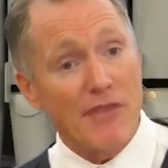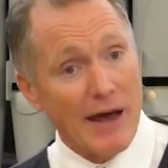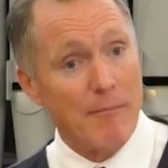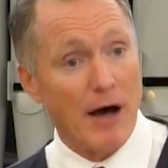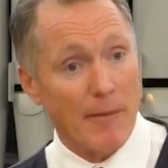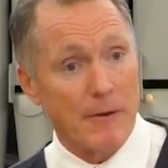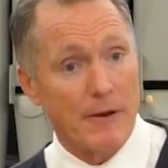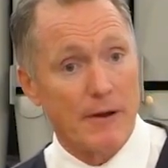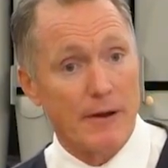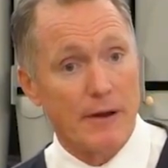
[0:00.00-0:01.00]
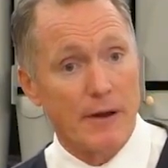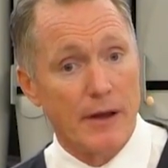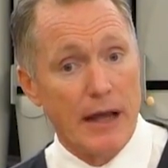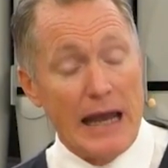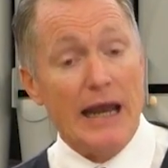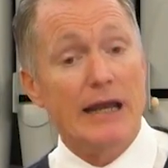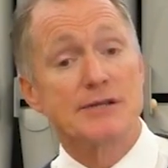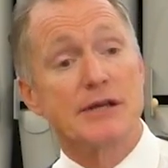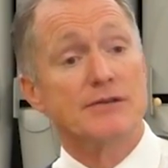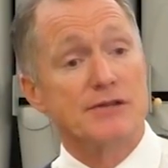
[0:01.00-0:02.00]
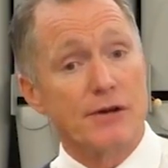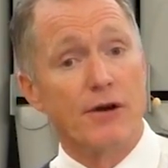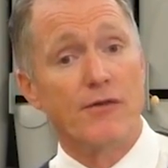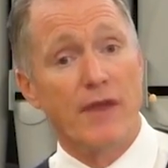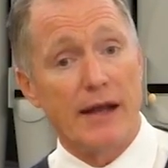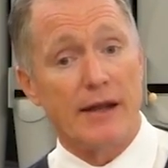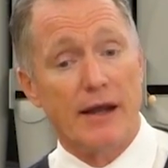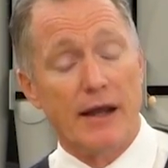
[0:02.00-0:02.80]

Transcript: them up. He's concerned that